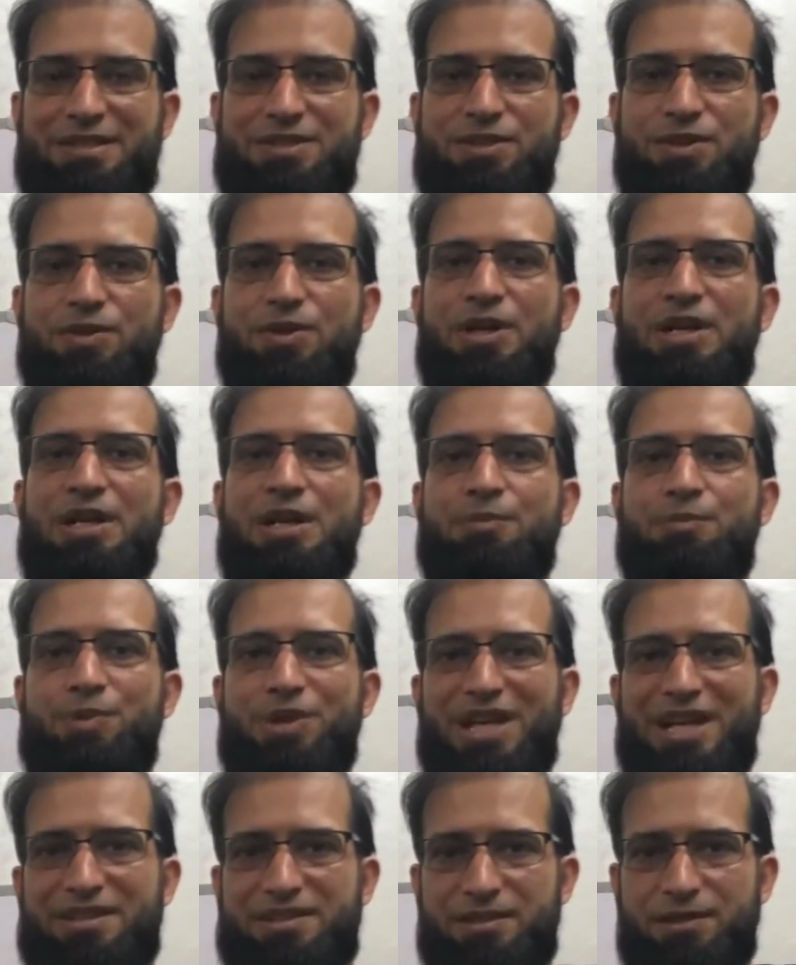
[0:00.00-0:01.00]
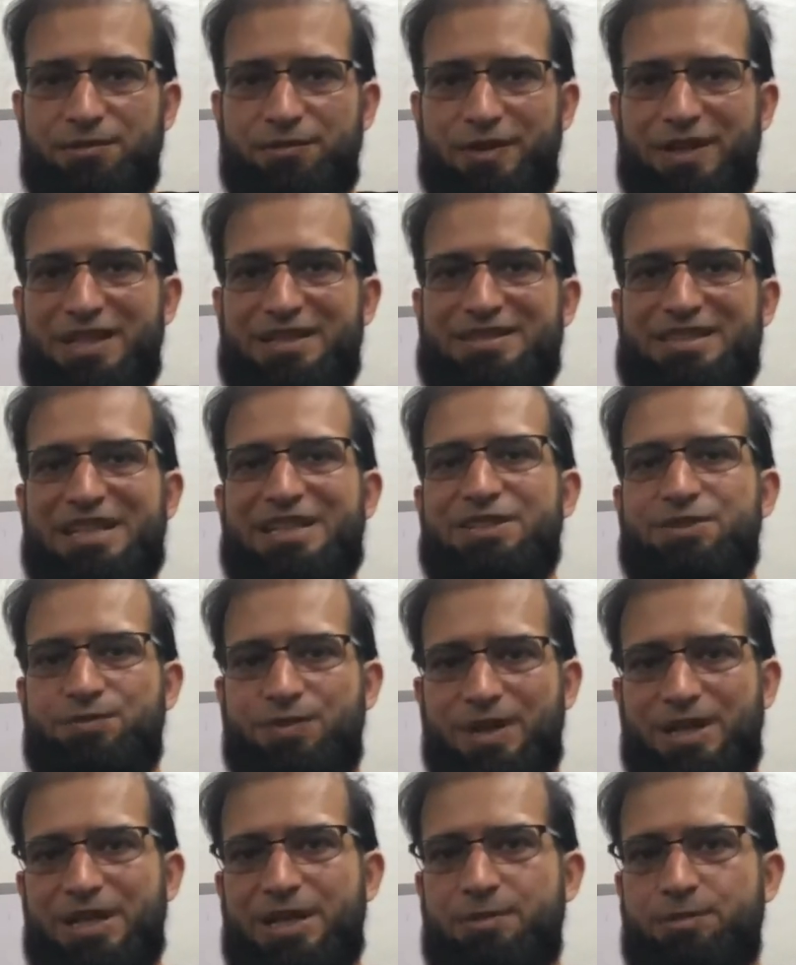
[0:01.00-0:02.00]
So pre-ictal phase is
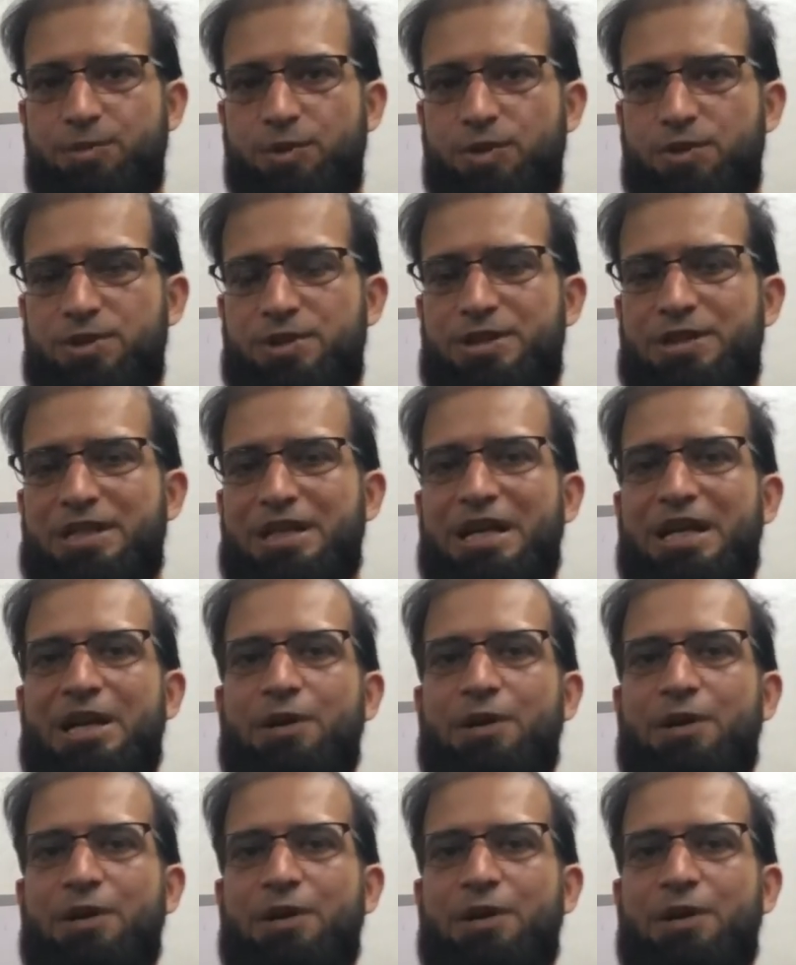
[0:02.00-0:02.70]
very important.